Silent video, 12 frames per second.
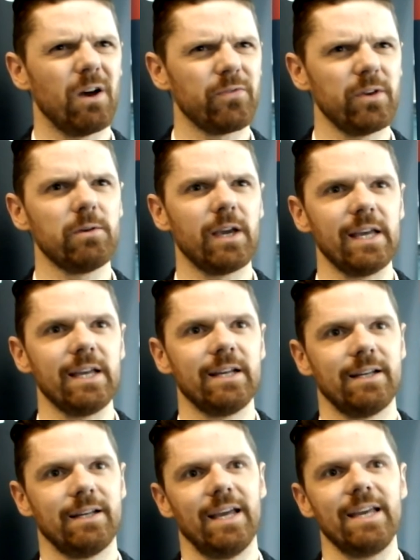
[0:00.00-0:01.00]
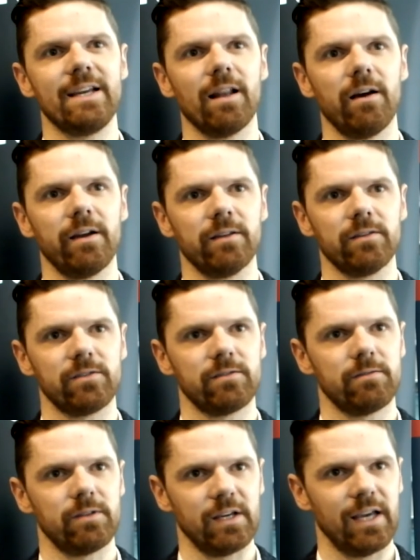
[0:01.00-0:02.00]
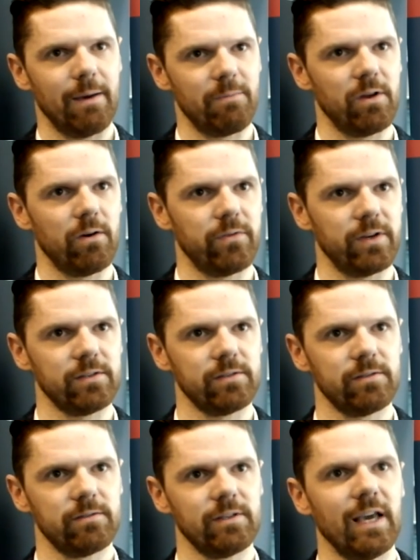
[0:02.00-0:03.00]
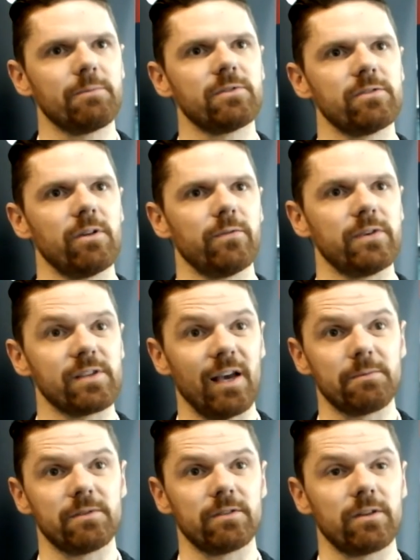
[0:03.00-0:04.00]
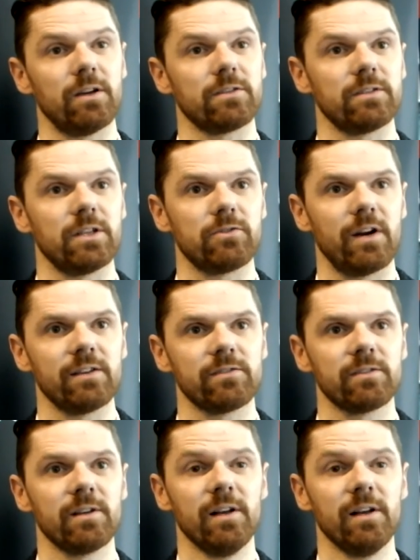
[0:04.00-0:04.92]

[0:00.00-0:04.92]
a few key clients that kept us an address.